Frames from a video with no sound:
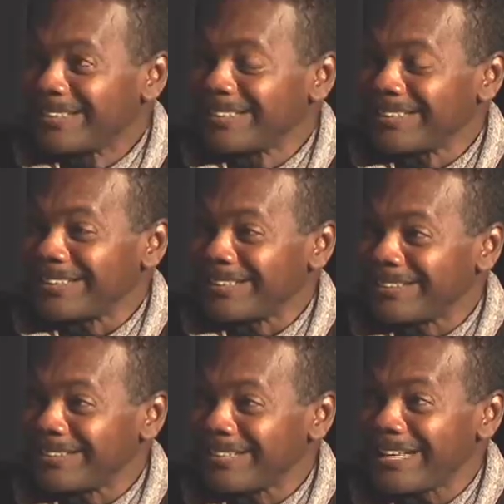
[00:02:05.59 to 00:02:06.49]
you
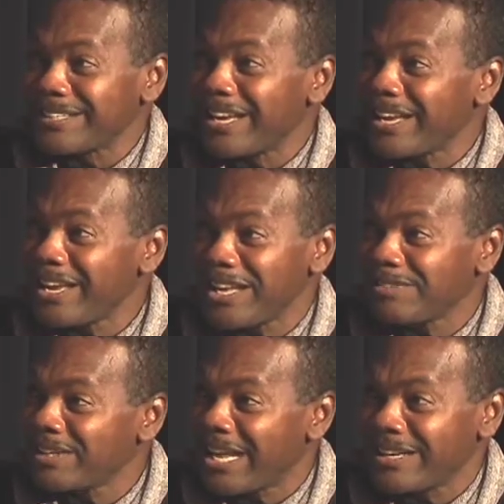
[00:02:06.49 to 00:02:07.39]
know, that's a hell
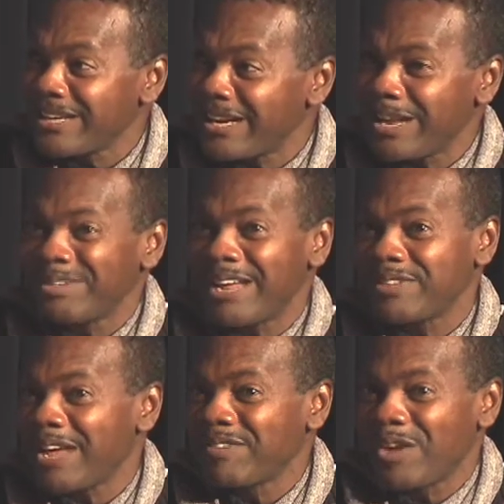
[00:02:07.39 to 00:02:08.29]
of a lot of dialogue. I mean, I've,
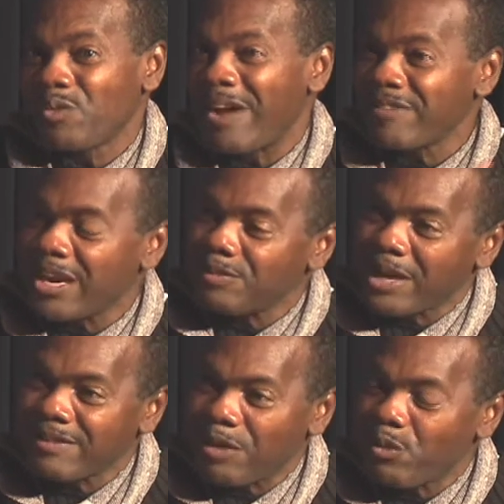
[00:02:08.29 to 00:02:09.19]
I've got I've got a,
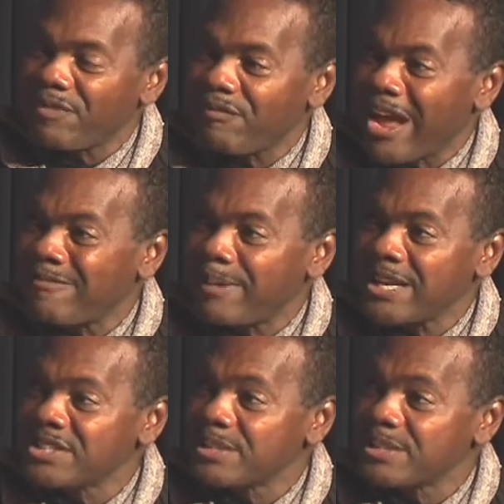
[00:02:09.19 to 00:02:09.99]
I've got one five page